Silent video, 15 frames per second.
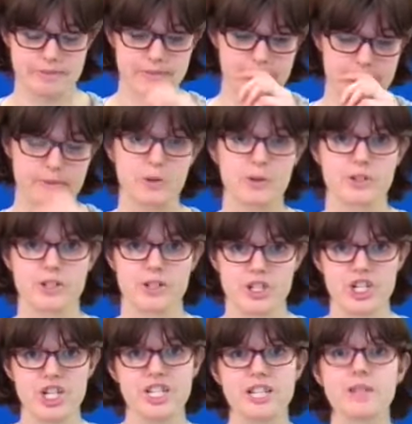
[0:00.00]
important.
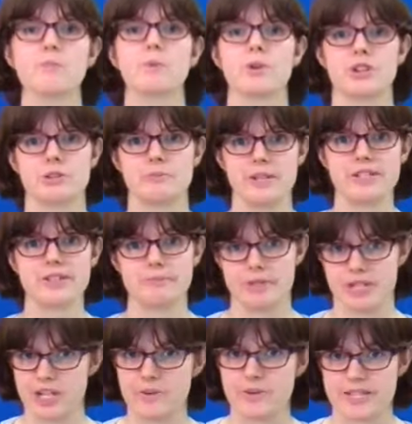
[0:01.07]
She didn't want to be
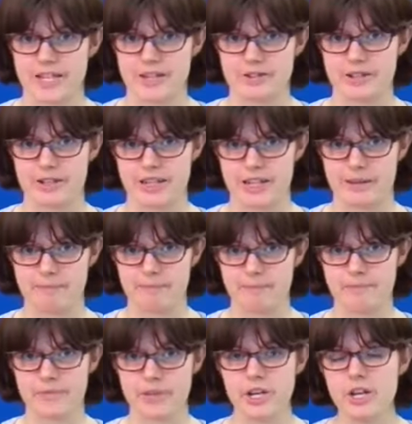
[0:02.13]
somebody who was out on a limb.
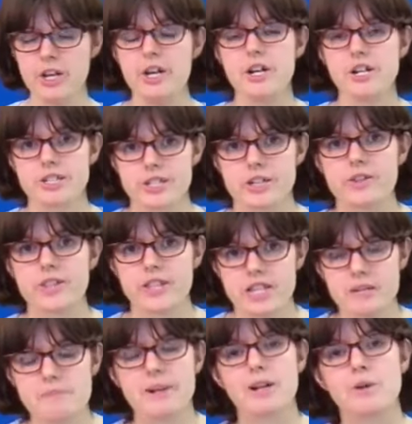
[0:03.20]
So
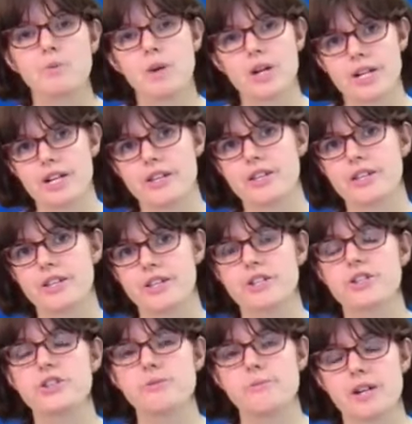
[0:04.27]
think about, what are the
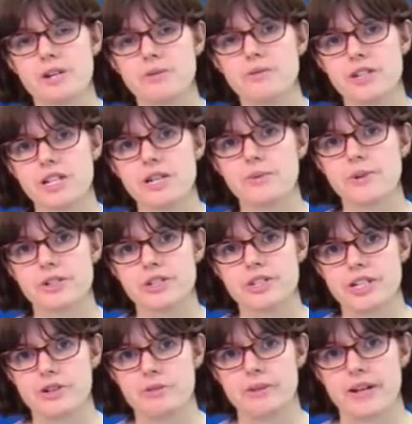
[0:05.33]
things you might really want to
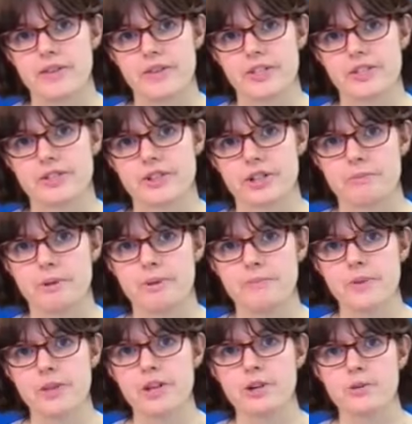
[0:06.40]
know about this job?
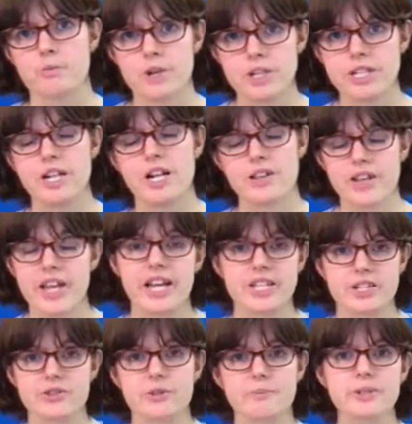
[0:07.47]
What are the
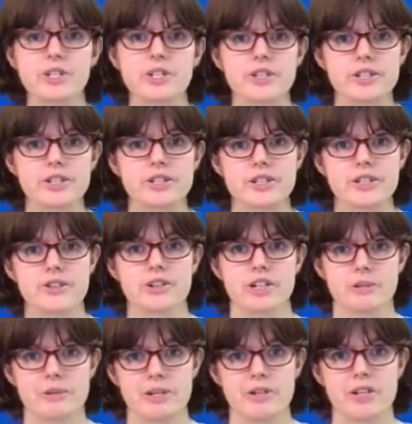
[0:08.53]
extra opportunities that you're going
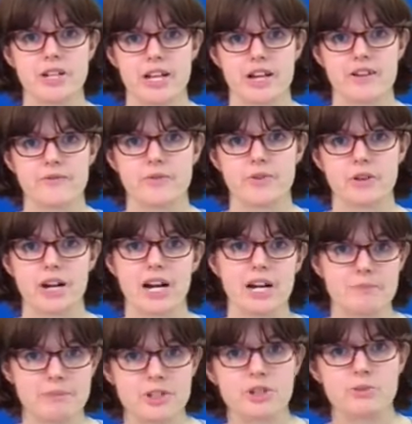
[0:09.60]
to be looking out for? How
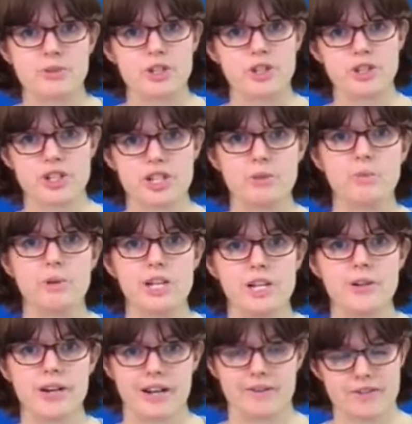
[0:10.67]
much opportunity will
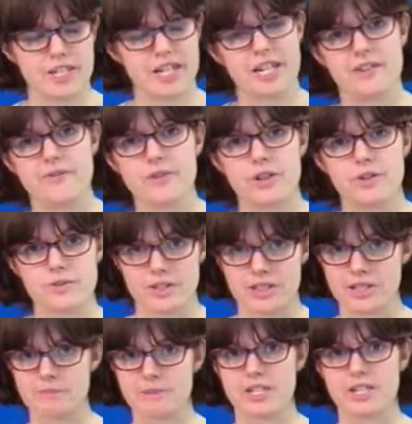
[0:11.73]
you have to get involved in
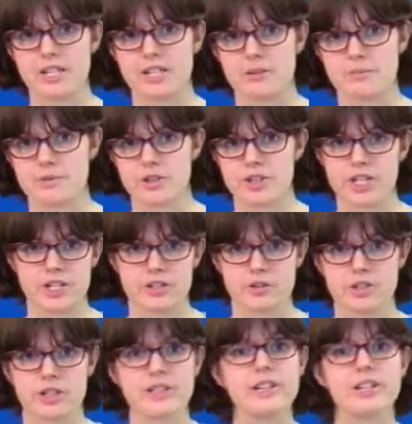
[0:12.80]
this particular project, or
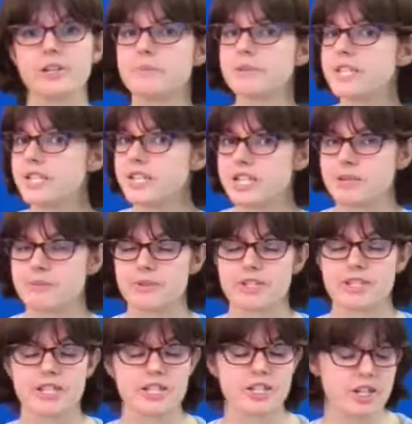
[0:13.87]
to learn a particular
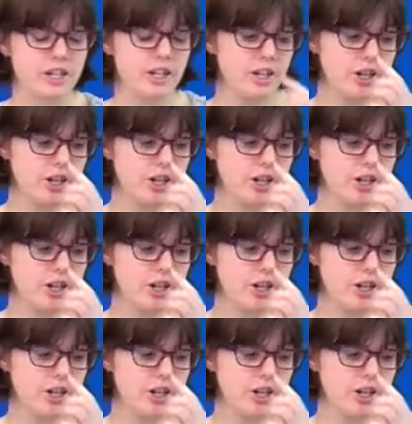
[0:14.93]
procedure